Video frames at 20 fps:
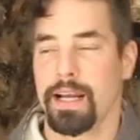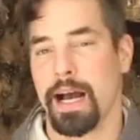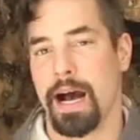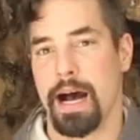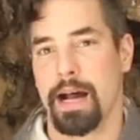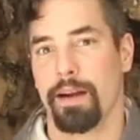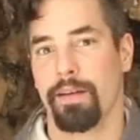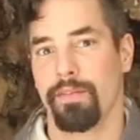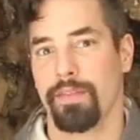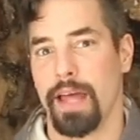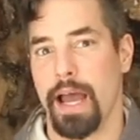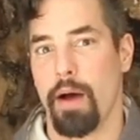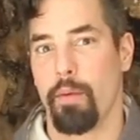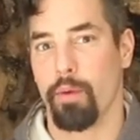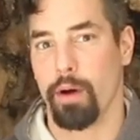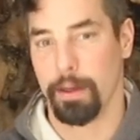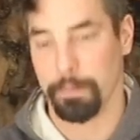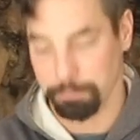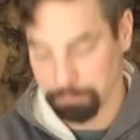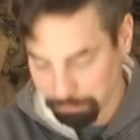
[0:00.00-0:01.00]
the con of that
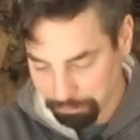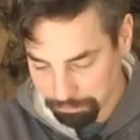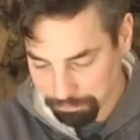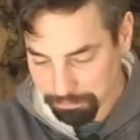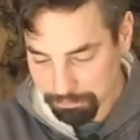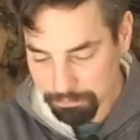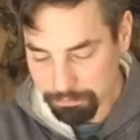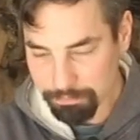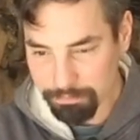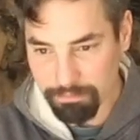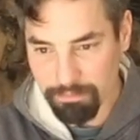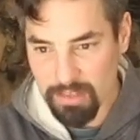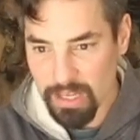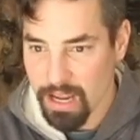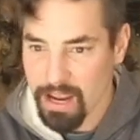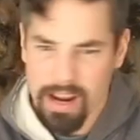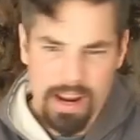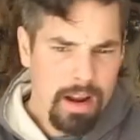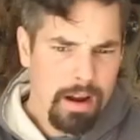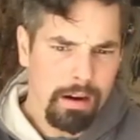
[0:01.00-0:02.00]
one.
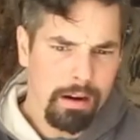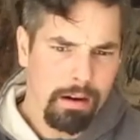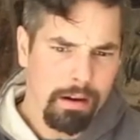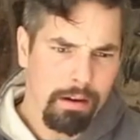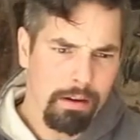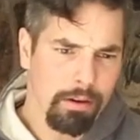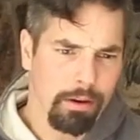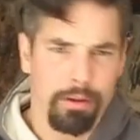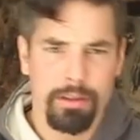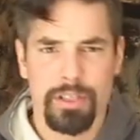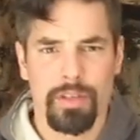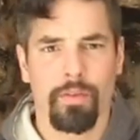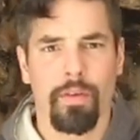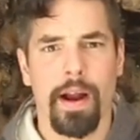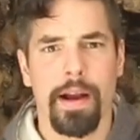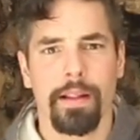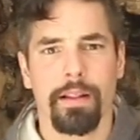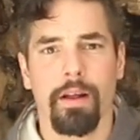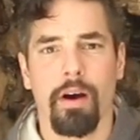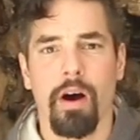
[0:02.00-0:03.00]
Cruising
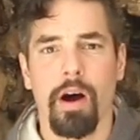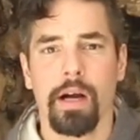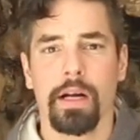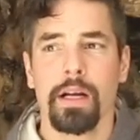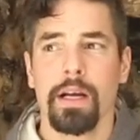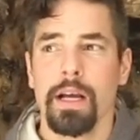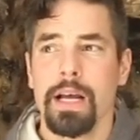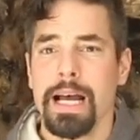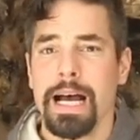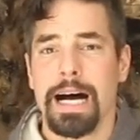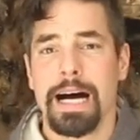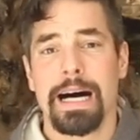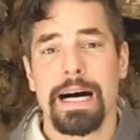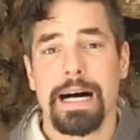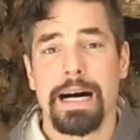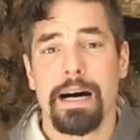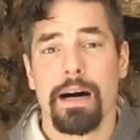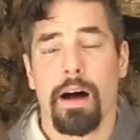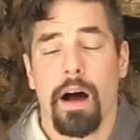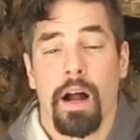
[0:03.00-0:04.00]
right along.
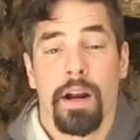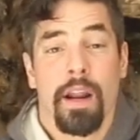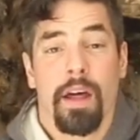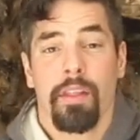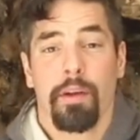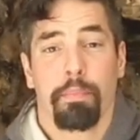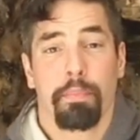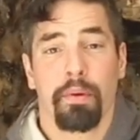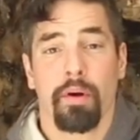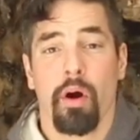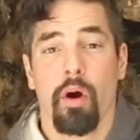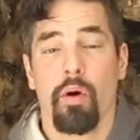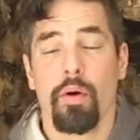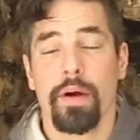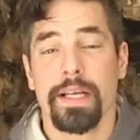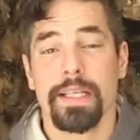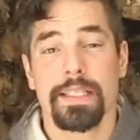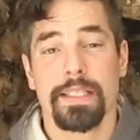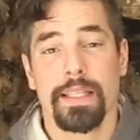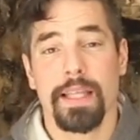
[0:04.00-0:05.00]
Another pro
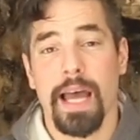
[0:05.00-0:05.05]
is